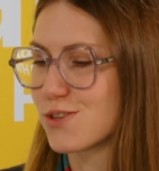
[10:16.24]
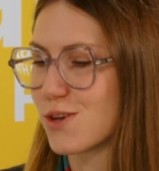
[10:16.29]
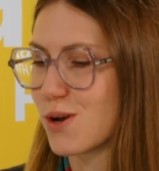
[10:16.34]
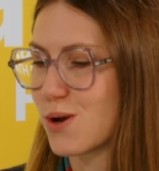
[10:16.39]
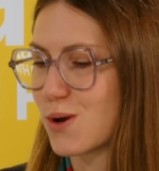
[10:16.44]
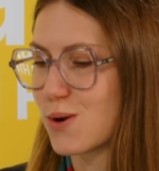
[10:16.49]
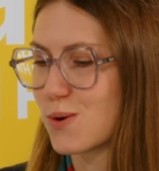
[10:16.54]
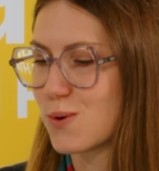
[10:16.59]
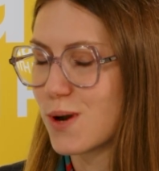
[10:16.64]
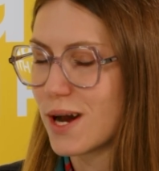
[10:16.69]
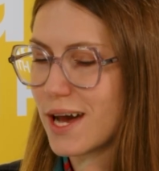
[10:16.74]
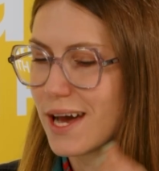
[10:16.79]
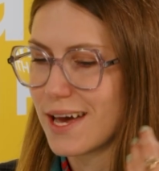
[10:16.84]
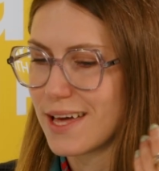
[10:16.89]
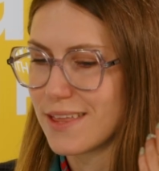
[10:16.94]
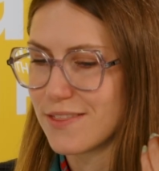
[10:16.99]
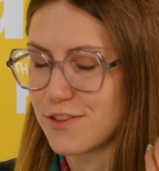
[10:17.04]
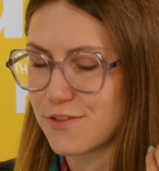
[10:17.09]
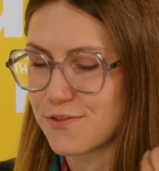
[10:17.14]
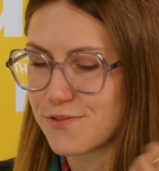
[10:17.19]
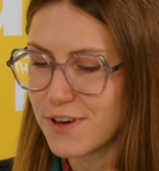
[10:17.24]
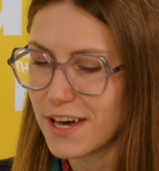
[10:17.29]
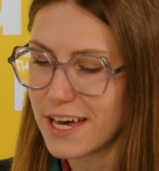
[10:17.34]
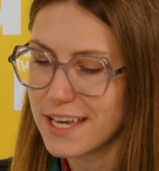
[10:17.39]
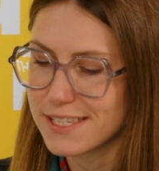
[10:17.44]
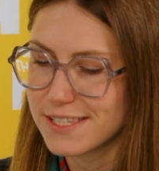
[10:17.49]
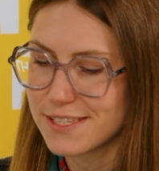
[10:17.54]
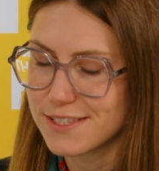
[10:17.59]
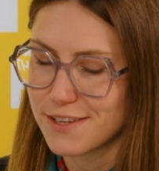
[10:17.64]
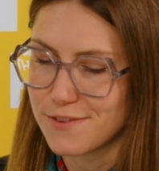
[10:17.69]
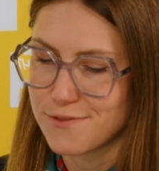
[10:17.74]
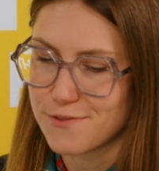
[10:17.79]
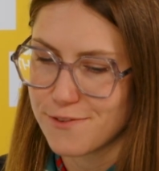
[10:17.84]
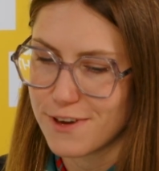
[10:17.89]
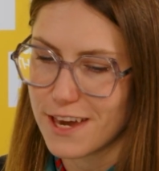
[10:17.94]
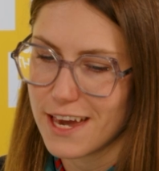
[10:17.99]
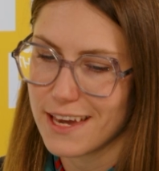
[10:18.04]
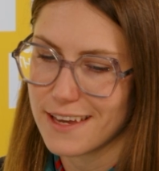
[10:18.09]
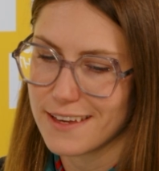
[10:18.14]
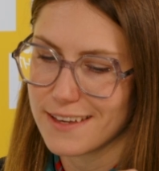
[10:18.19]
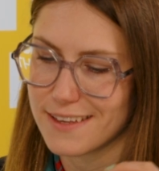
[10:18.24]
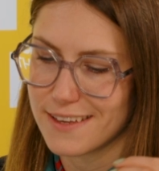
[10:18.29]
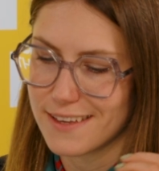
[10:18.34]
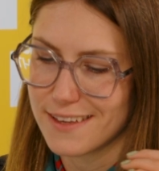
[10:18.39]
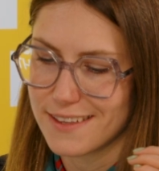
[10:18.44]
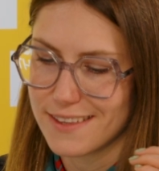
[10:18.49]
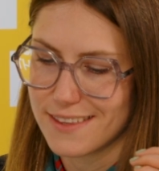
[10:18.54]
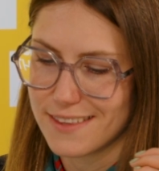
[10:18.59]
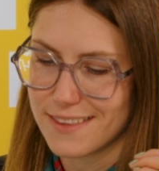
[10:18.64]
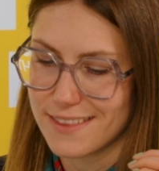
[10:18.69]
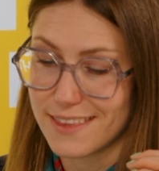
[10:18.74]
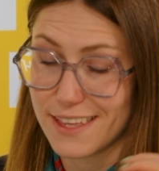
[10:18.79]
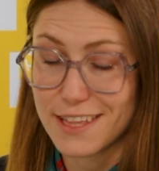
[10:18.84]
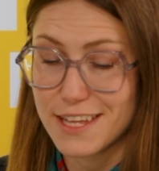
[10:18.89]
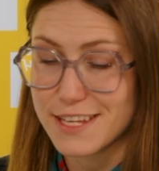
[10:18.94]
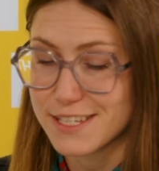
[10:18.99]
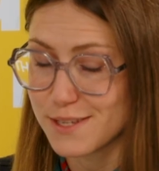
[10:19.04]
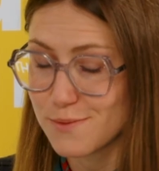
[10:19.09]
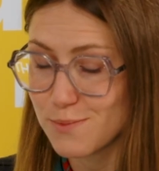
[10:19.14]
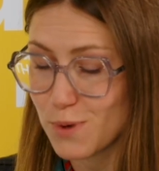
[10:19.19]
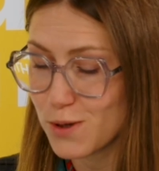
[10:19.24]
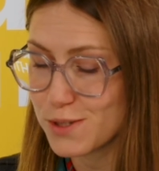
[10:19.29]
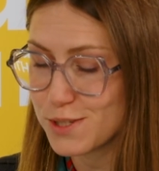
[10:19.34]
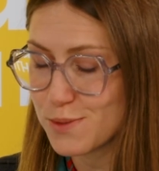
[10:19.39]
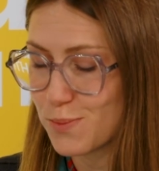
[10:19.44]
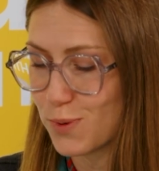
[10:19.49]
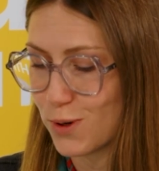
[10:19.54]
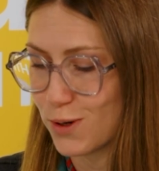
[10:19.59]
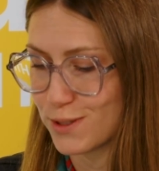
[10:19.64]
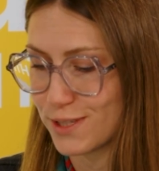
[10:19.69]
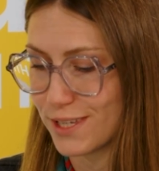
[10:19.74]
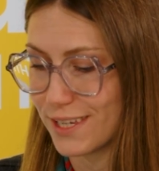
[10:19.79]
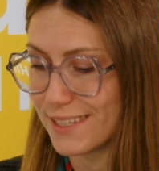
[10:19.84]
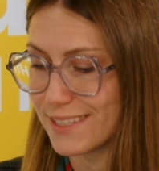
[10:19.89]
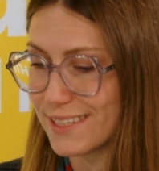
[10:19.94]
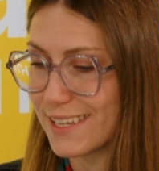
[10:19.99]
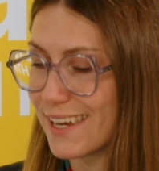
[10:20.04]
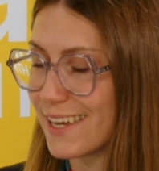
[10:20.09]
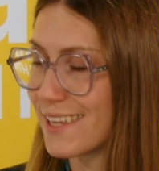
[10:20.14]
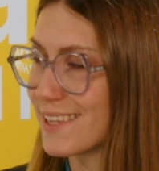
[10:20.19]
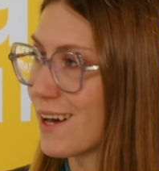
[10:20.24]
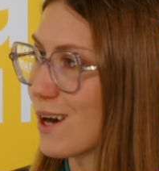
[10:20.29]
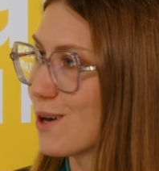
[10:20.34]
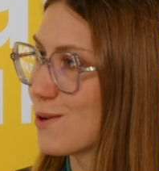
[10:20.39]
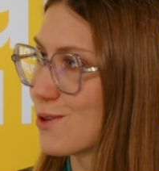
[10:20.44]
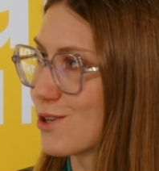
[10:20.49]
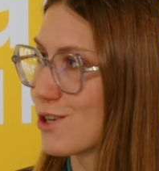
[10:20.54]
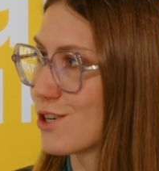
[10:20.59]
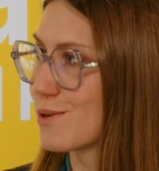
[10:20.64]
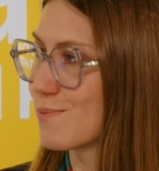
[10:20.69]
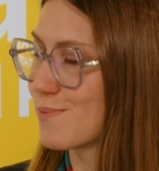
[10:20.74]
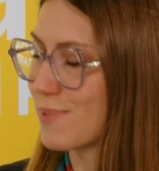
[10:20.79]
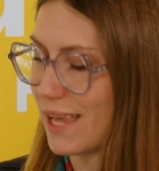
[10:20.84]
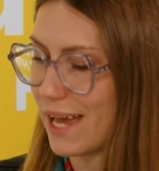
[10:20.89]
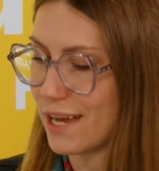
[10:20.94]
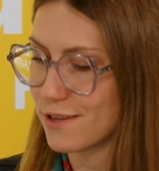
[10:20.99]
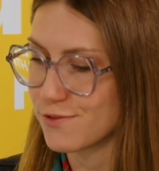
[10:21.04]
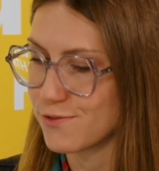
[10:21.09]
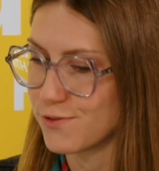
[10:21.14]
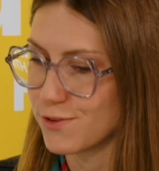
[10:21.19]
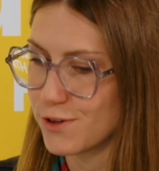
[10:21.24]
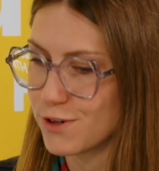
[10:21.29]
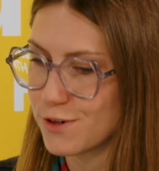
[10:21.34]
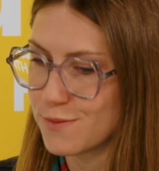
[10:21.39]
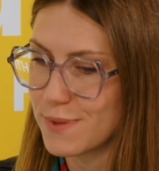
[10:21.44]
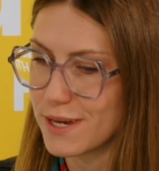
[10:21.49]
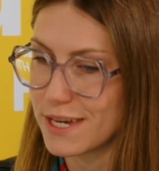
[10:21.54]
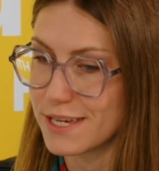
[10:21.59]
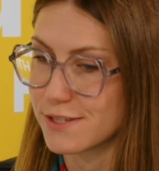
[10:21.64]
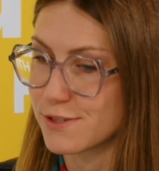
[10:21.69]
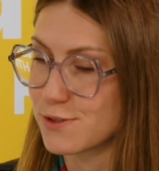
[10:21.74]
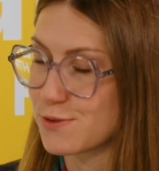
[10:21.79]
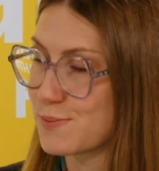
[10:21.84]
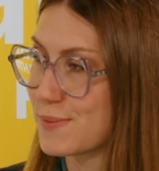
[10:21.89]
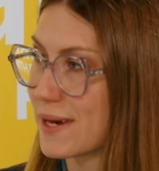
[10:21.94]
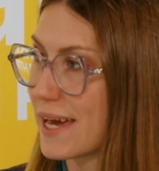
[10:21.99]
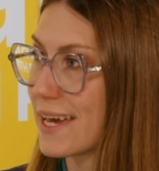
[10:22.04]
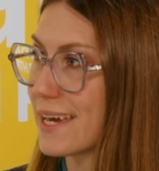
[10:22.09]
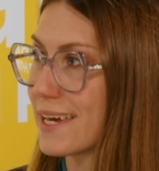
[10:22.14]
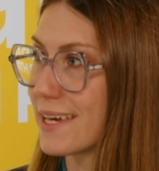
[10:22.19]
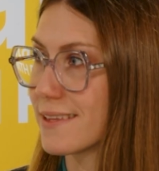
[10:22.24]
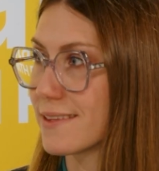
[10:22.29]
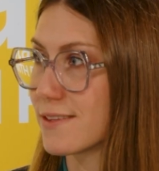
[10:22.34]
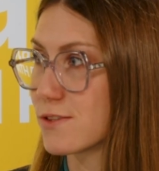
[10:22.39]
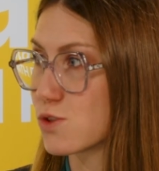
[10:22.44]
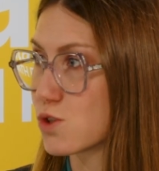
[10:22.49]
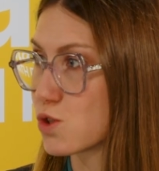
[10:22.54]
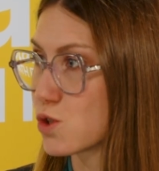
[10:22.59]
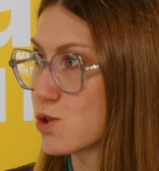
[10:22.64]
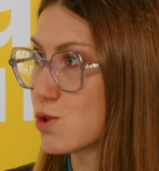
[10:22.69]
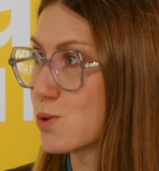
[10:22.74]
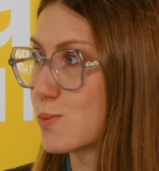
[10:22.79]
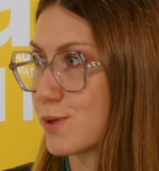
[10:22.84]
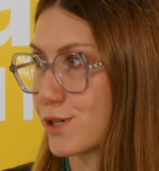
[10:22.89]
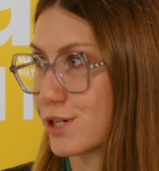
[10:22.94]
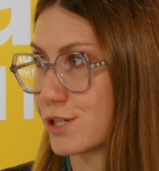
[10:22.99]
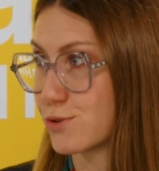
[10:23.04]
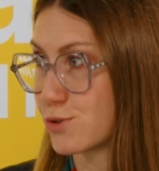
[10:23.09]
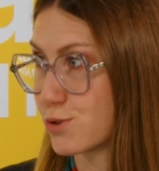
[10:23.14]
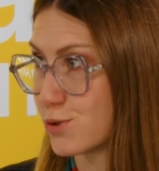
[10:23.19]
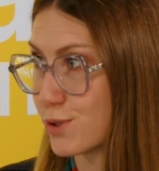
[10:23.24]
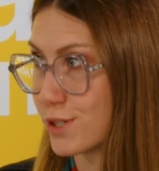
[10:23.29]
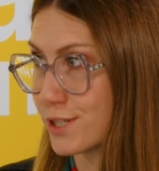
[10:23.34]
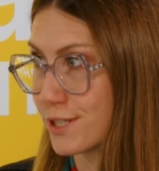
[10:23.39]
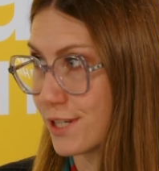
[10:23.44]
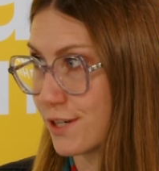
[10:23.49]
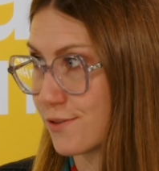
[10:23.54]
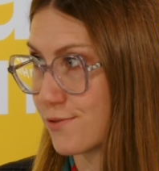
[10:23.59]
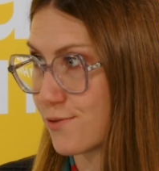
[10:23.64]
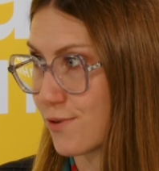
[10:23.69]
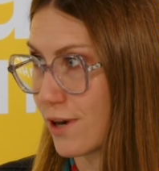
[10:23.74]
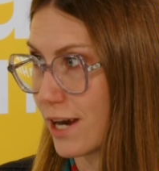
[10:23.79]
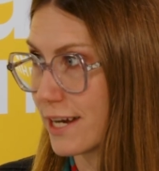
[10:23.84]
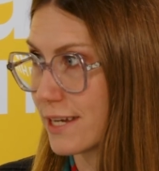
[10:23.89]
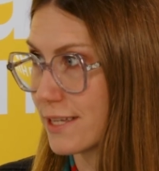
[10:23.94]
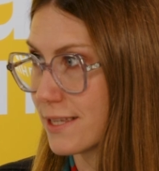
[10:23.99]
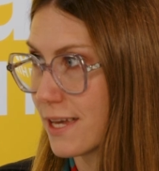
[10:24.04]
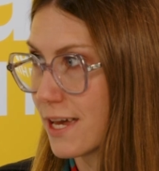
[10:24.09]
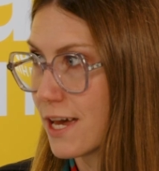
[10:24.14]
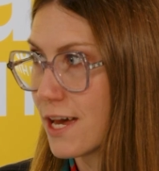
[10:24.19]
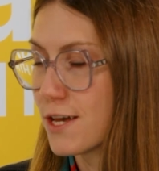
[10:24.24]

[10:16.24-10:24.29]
So the first thing that is the most important in our platform is to make it super intuitive, right?